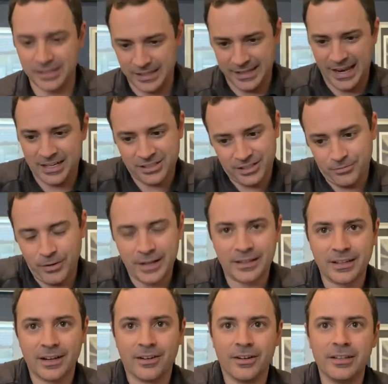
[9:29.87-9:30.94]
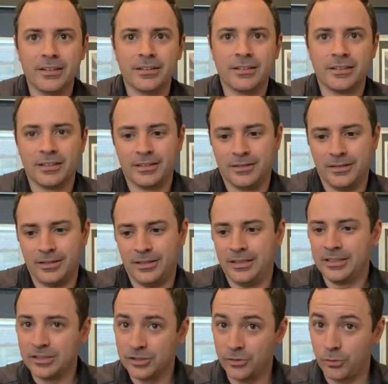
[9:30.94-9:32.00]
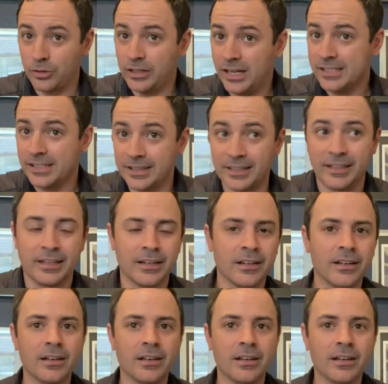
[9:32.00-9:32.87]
It's actually right there in this little closet thing.